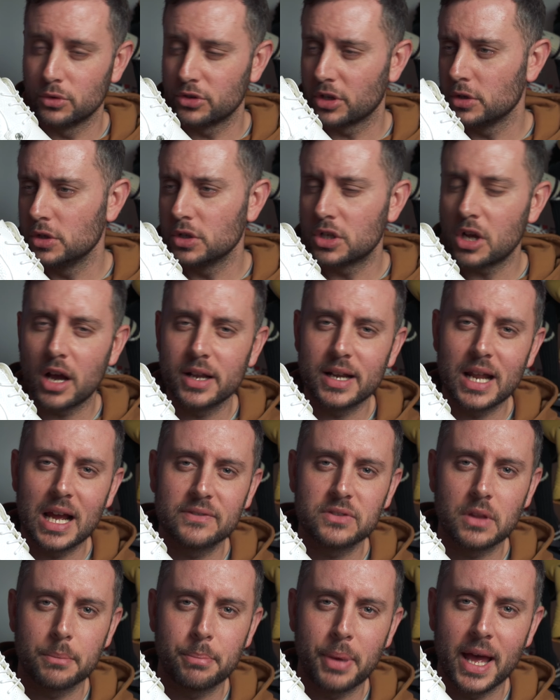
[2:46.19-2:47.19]
So you kind of
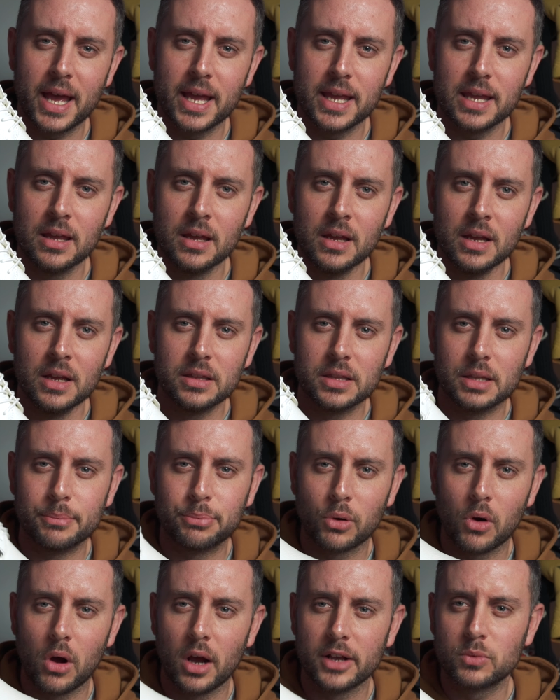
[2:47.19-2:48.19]
have to pay the
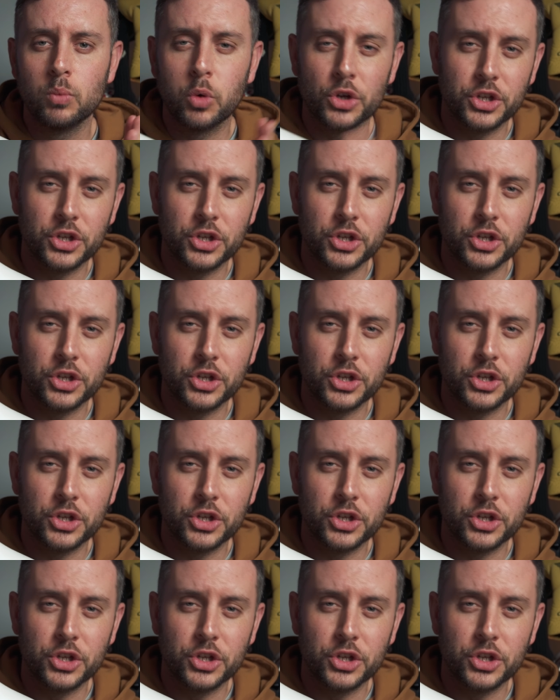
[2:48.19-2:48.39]
price.